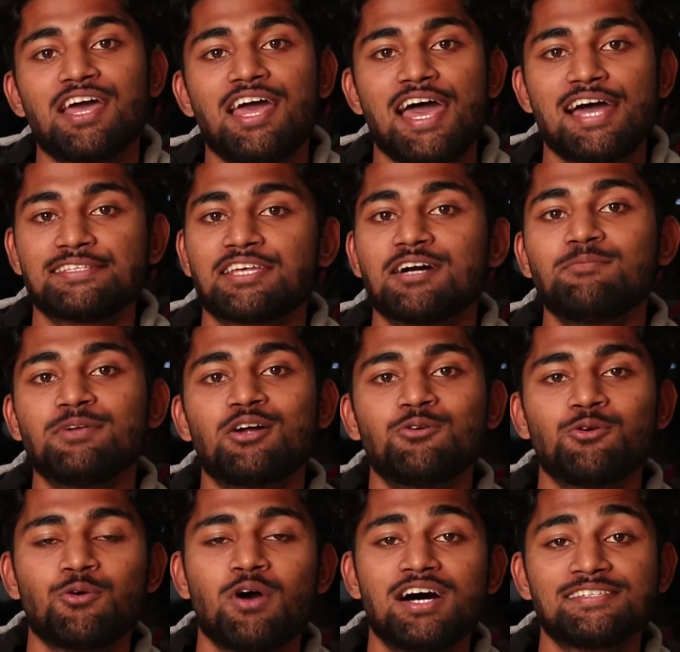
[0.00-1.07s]
has come down
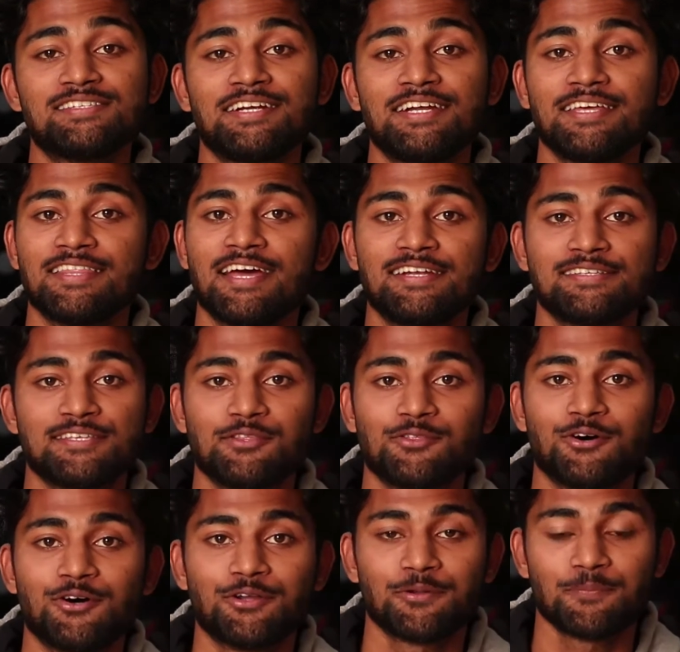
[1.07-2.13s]
to our city that is
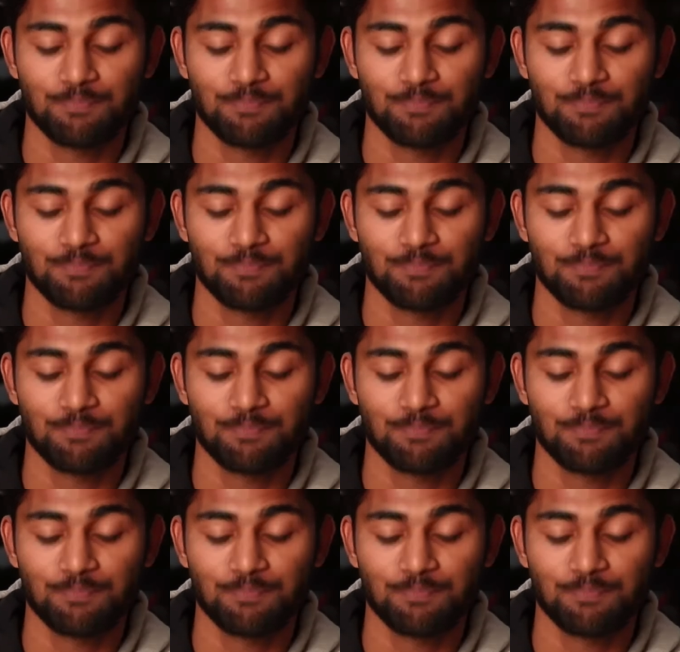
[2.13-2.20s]
Indore.